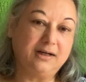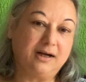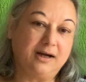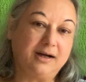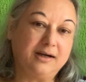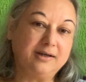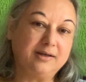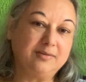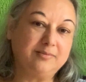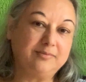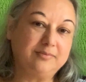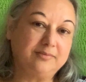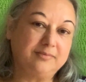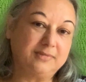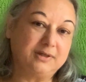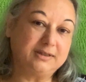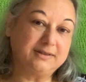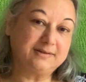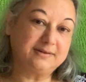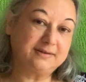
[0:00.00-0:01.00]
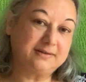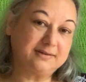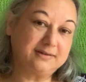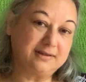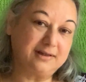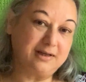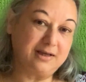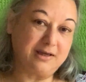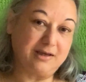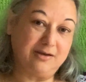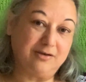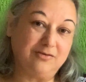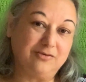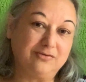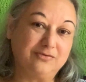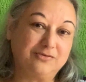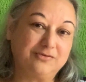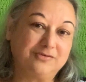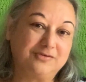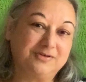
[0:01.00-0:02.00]
I am a slave
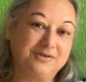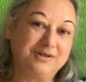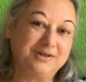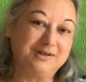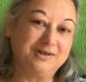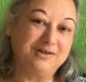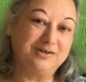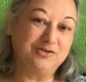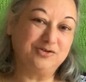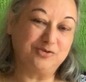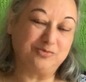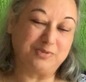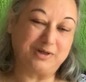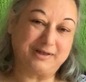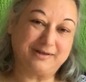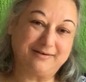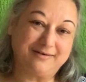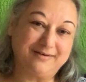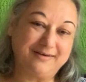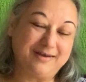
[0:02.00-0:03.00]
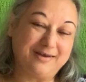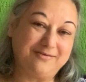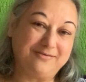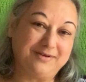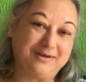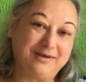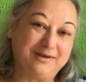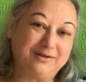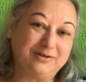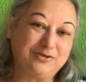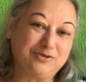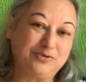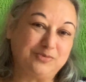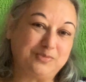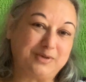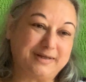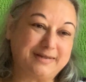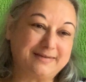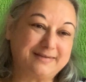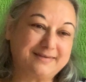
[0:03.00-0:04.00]
to my craving, to
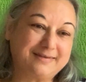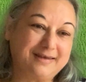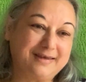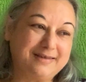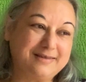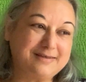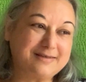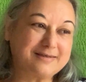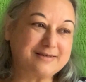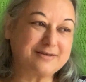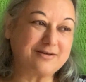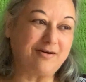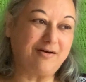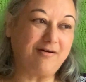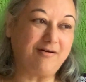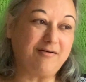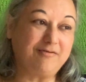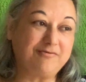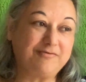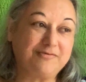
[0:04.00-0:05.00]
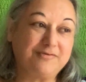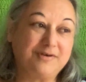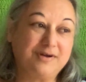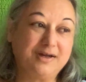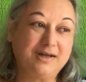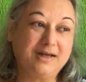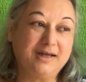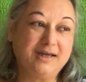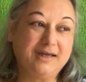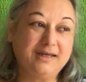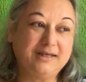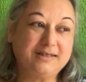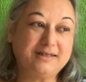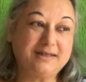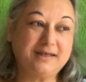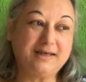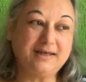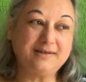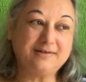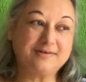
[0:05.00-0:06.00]
my sense of
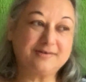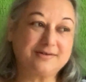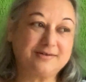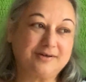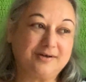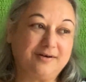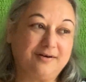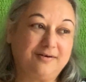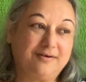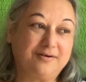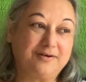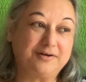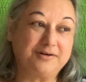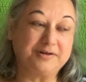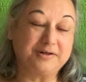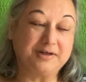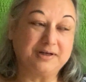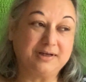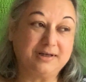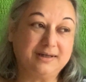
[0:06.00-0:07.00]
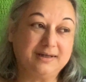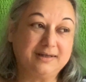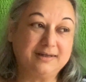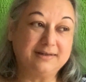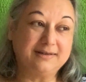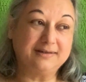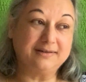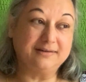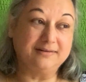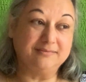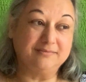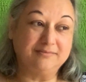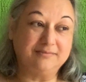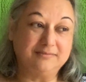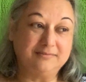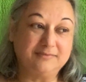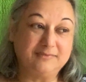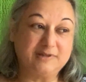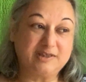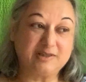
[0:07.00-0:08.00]
taste or
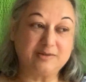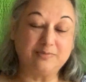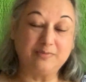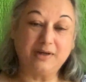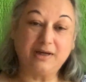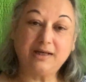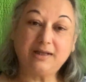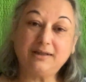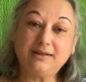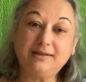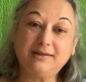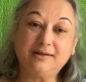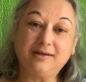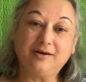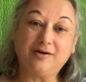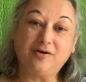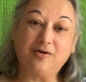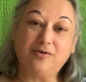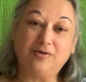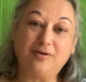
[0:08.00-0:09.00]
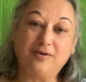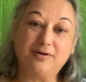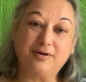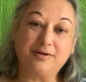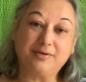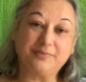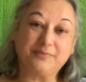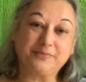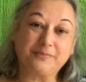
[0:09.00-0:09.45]
smell, or